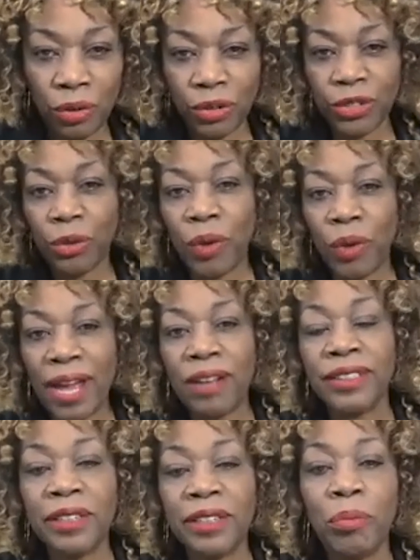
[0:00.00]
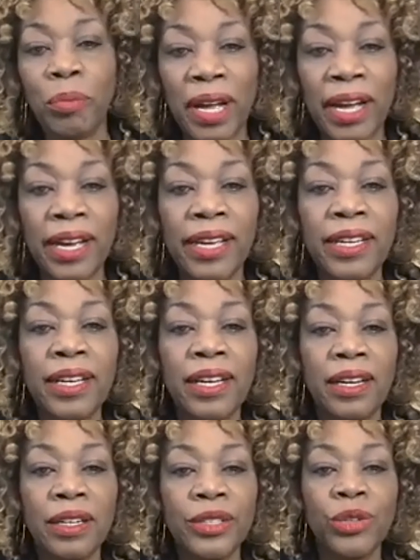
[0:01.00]
you're surrounded by
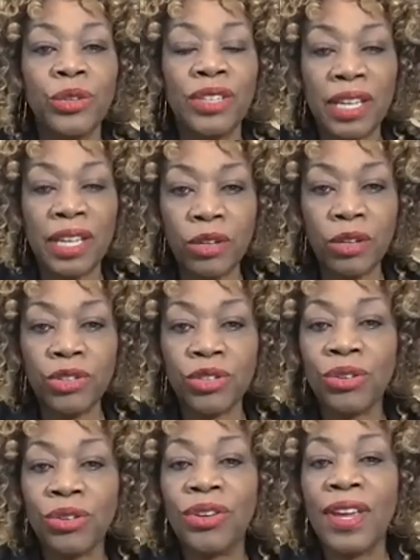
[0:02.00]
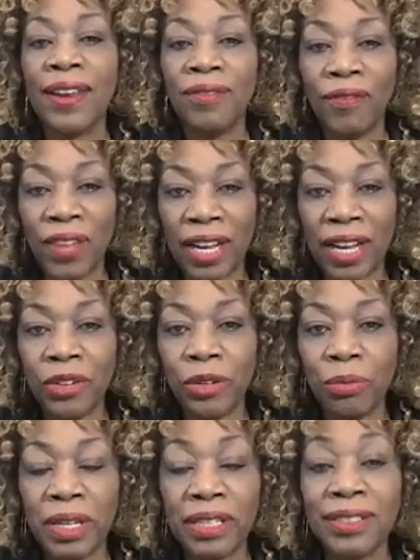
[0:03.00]
a certain culture
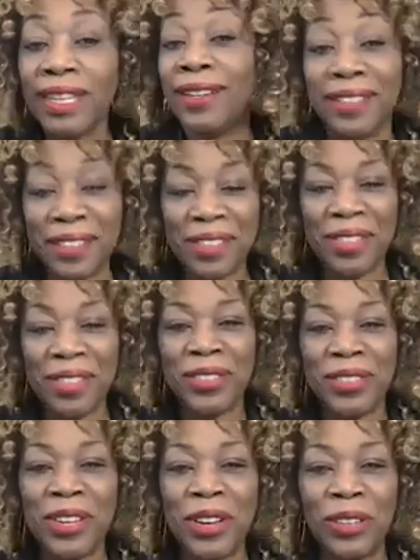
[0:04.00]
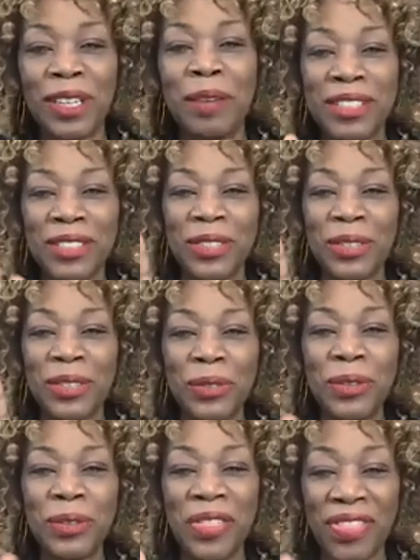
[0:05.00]
environment, and there's no limit
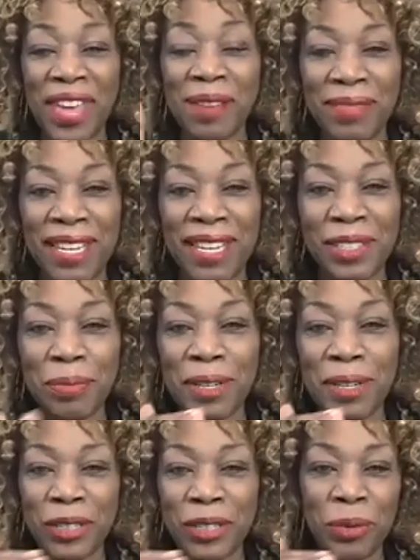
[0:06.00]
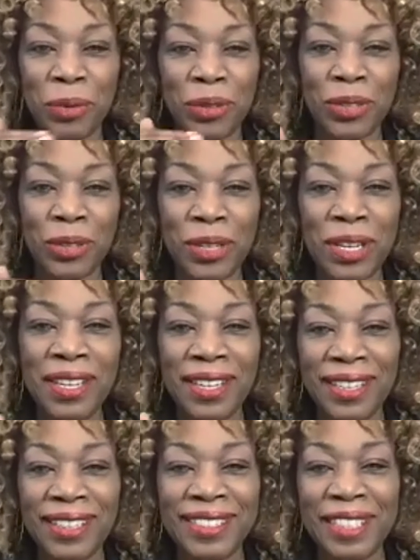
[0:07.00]
to what that means because we are so
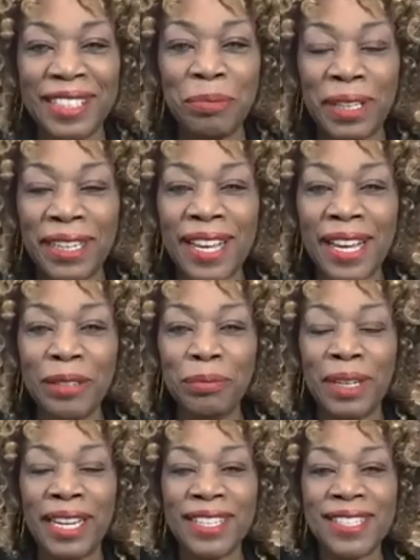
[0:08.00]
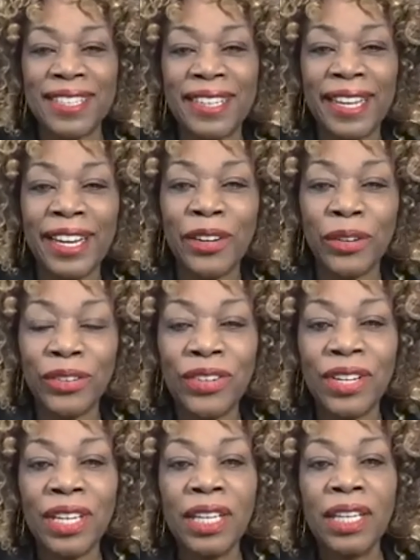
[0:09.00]
deeply complex and
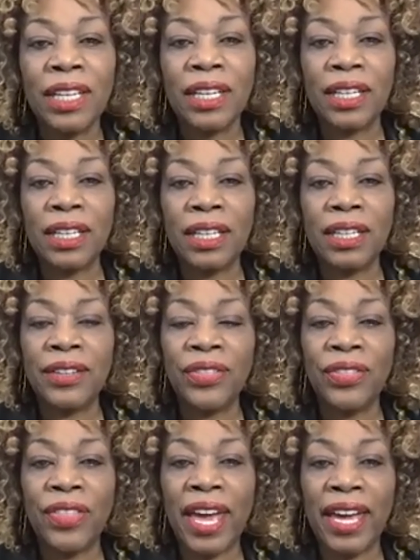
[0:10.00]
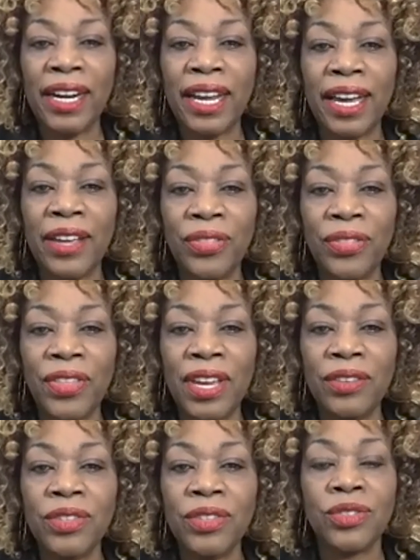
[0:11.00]
layered, that I
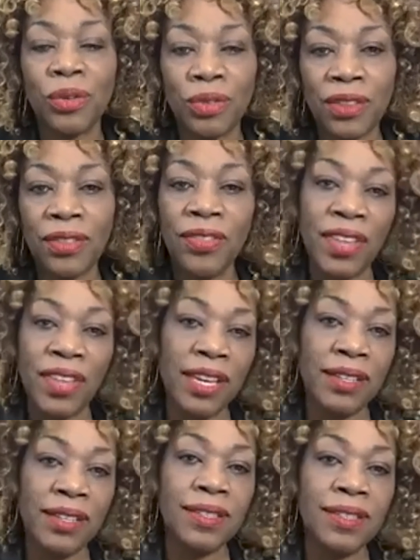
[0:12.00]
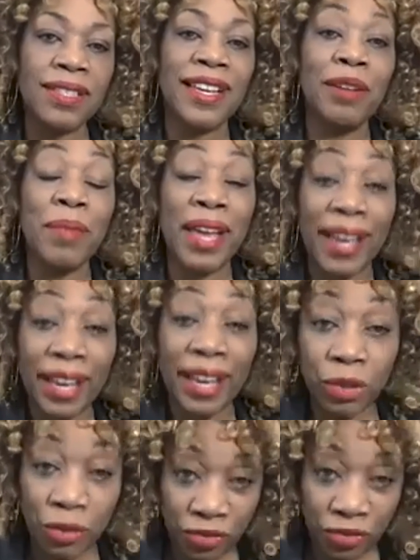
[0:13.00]
think certain things come
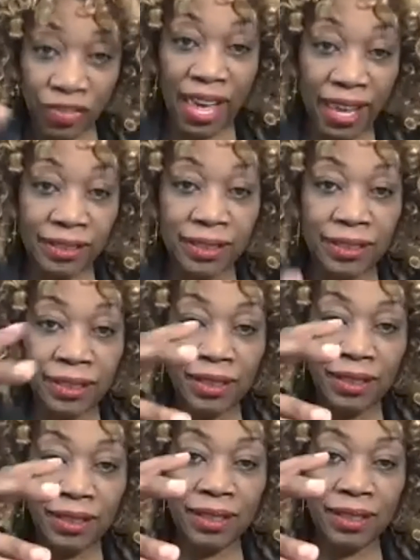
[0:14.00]
out of that